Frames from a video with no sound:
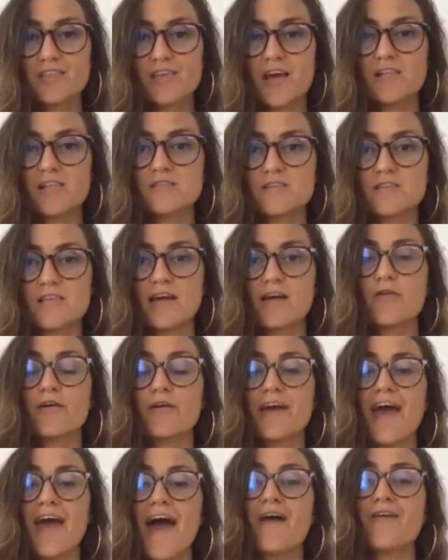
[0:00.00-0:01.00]
challenge is like
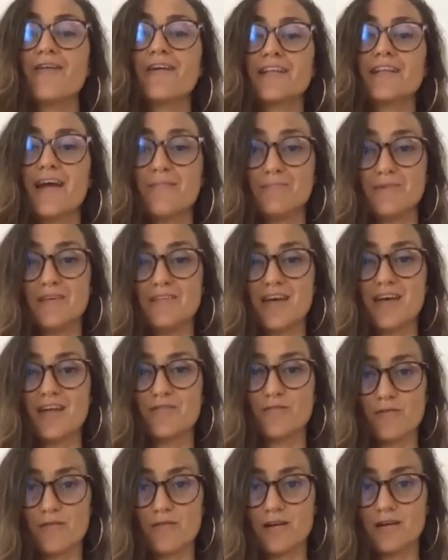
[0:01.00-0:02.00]
okay how can i be that
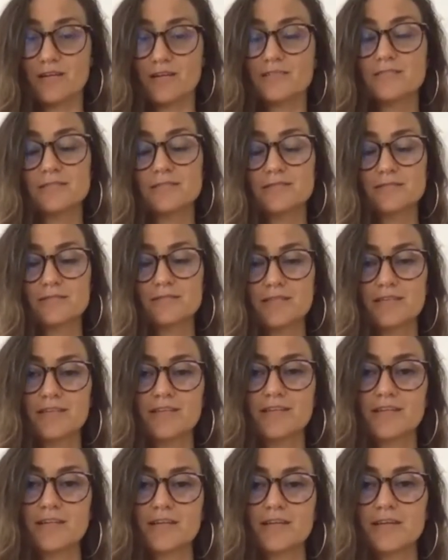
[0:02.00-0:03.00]
nora
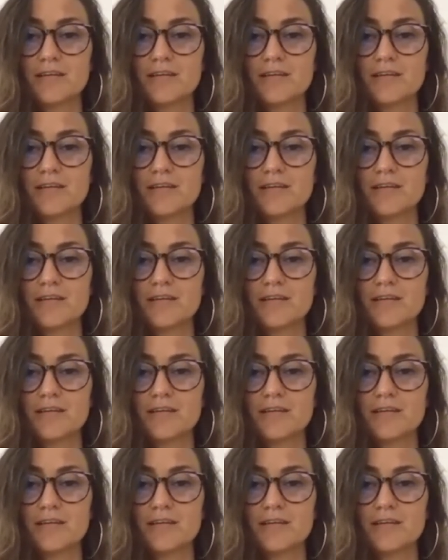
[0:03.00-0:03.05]
yeah